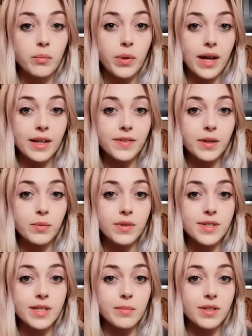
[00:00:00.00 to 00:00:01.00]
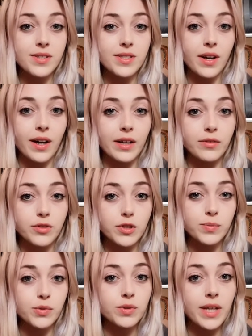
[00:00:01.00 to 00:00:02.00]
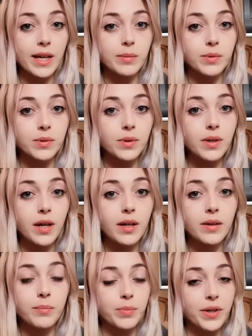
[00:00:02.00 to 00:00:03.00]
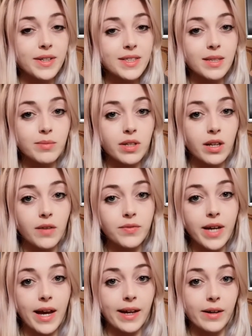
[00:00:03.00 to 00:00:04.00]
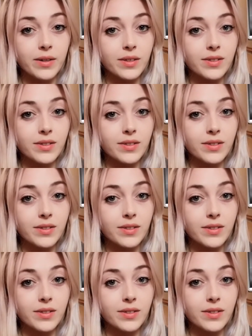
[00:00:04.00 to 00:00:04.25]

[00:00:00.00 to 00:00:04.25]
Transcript: But anything with a similar design or a small table, bunnies seem to love to hang out